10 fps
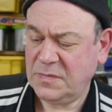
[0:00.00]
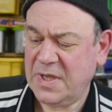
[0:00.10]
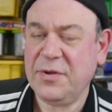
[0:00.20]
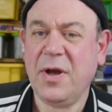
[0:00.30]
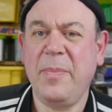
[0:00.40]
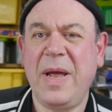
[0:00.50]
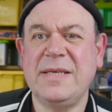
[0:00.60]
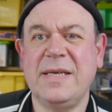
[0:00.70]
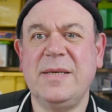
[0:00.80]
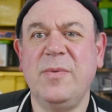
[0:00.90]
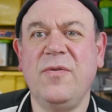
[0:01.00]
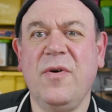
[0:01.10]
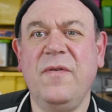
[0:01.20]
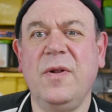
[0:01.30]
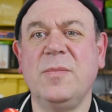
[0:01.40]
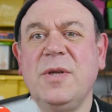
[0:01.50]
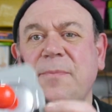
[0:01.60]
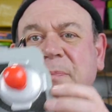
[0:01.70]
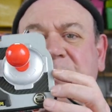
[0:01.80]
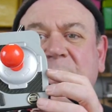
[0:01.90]
I thought I'd better test it before I filmed.
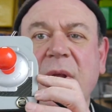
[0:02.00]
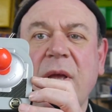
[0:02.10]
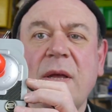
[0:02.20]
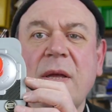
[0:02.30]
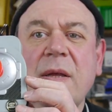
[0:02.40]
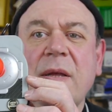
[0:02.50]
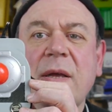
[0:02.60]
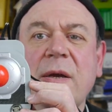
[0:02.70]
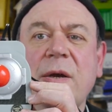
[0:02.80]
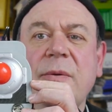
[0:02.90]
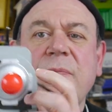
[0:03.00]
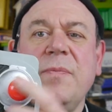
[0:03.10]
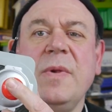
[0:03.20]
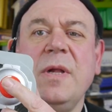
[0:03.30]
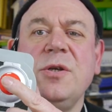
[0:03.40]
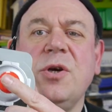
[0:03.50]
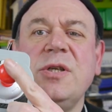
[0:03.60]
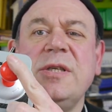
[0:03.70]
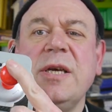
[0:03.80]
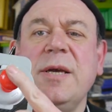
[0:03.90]
There you go, little
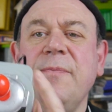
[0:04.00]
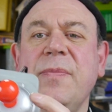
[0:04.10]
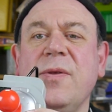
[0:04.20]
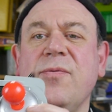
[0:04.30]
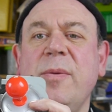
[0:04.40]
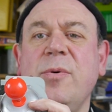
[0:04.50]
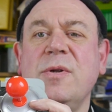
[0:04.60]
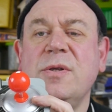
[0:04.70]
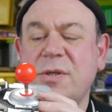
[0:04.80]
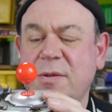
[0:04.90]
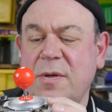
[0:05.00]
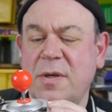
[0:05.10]
joystick, three buttons.